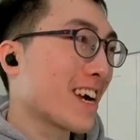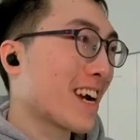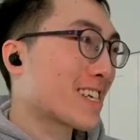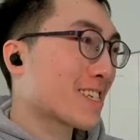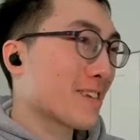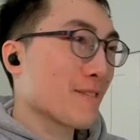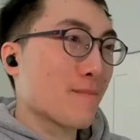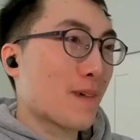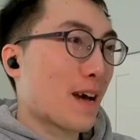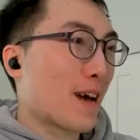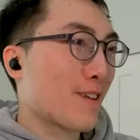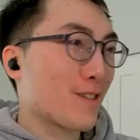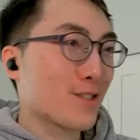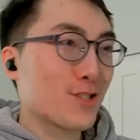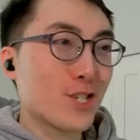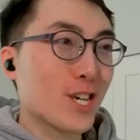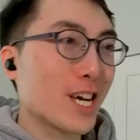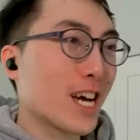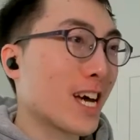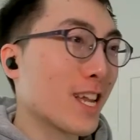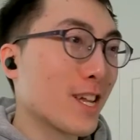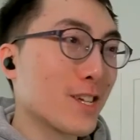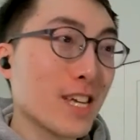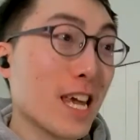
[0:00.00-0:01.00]
X amount of
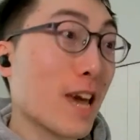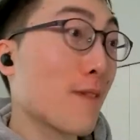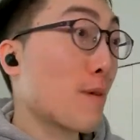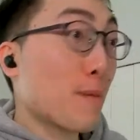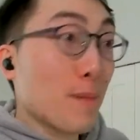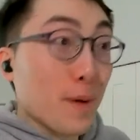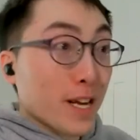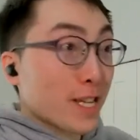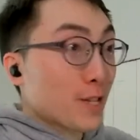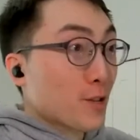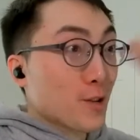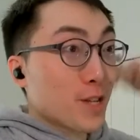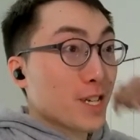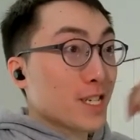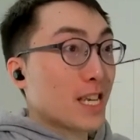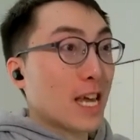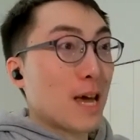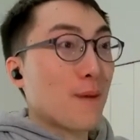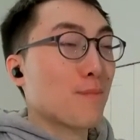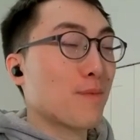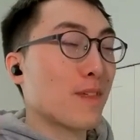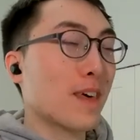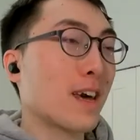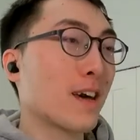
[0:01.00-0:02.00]
challenge. Everybody do the
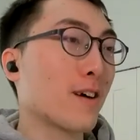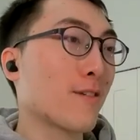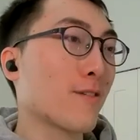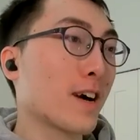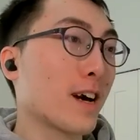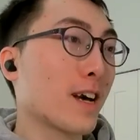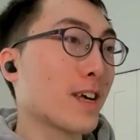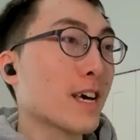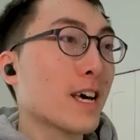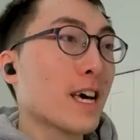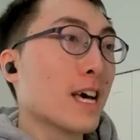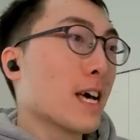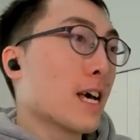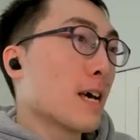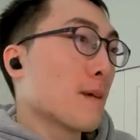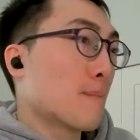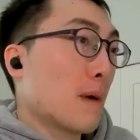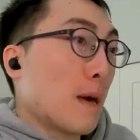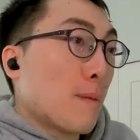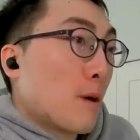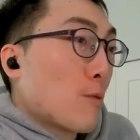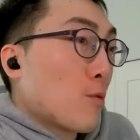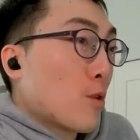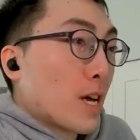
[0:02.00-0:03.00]
same thing, right?
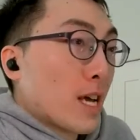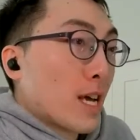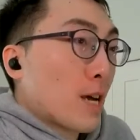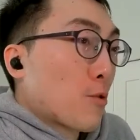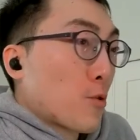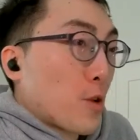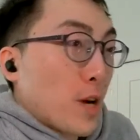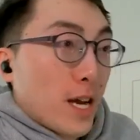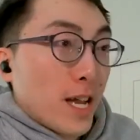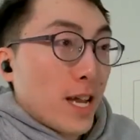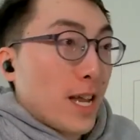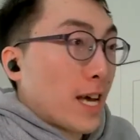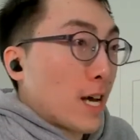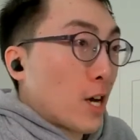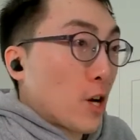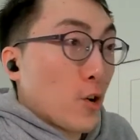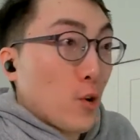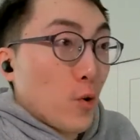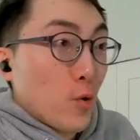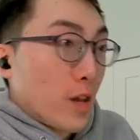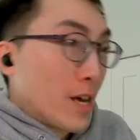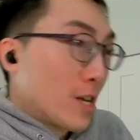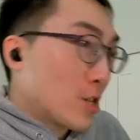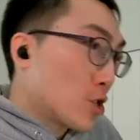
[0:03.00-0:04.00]
Maybe we can create like a
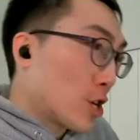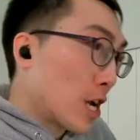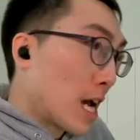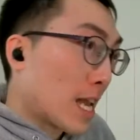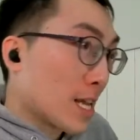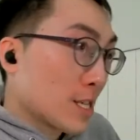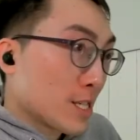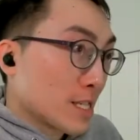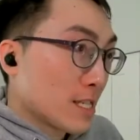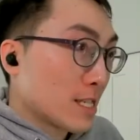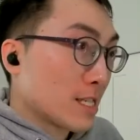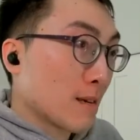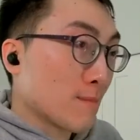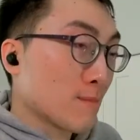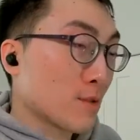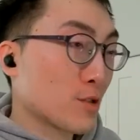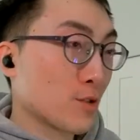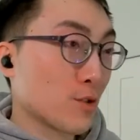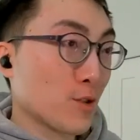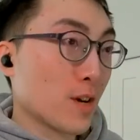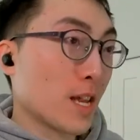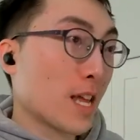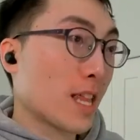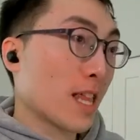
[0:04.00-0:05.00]
goalie challenge in some
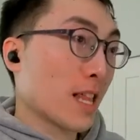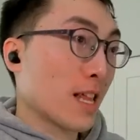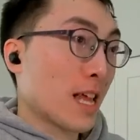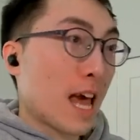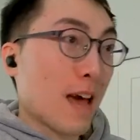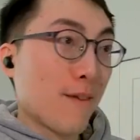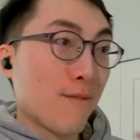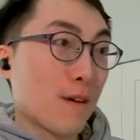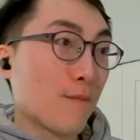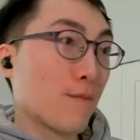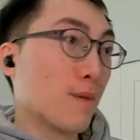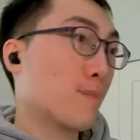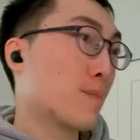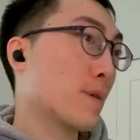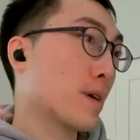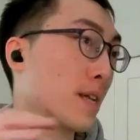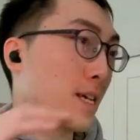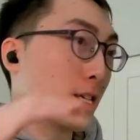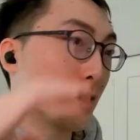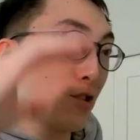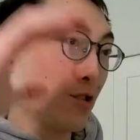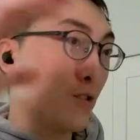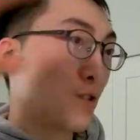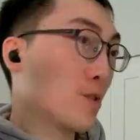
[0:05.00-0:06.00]
sort and have
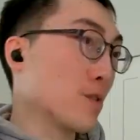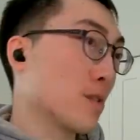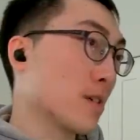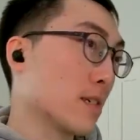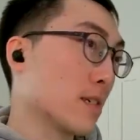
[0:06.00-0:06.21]
everybody to do